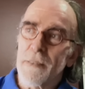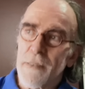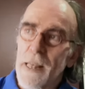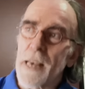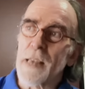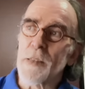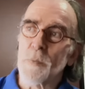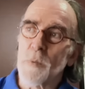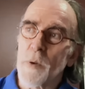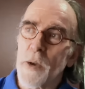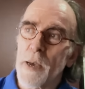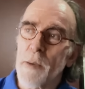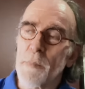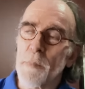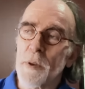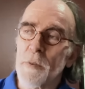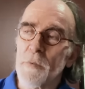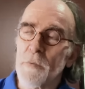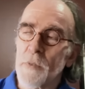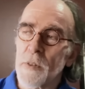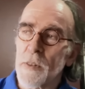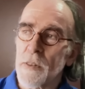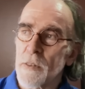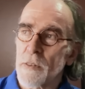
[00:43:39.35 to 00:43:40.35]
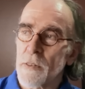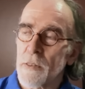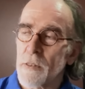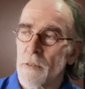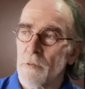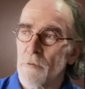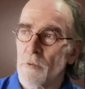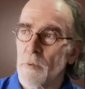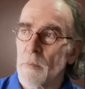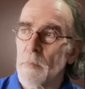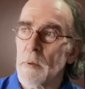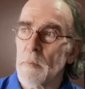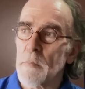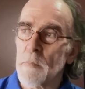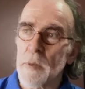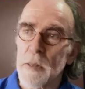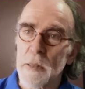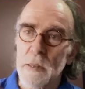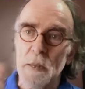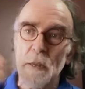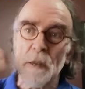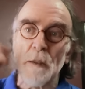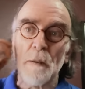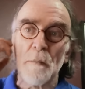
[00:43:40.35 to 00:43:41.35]
that's why I'm convinced that renminbi
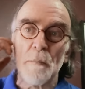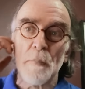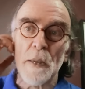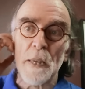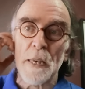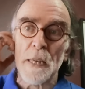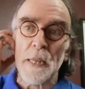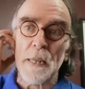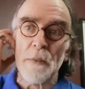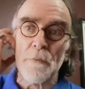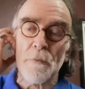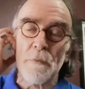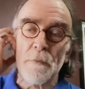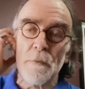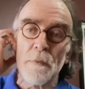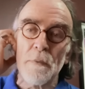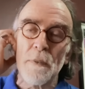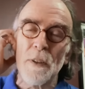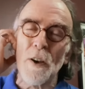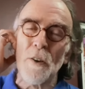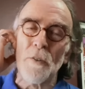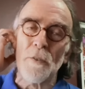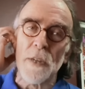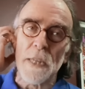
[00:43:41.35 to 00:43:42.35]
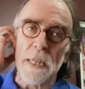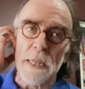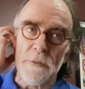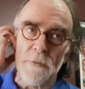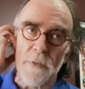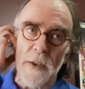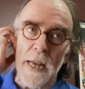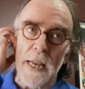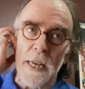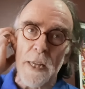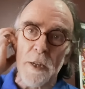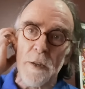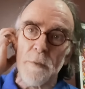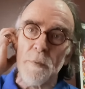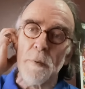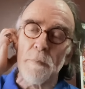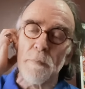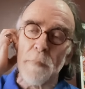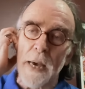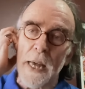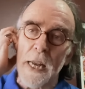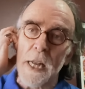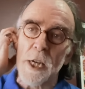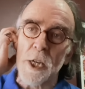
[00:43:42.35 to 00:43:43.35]
is going to be de- not devalued,
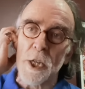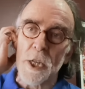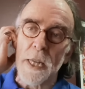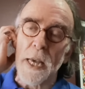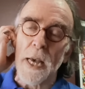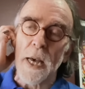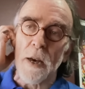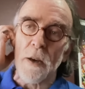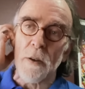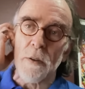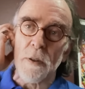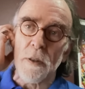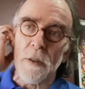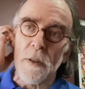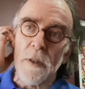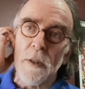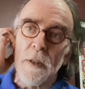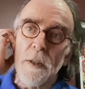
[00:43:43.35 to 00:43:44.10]
but managed down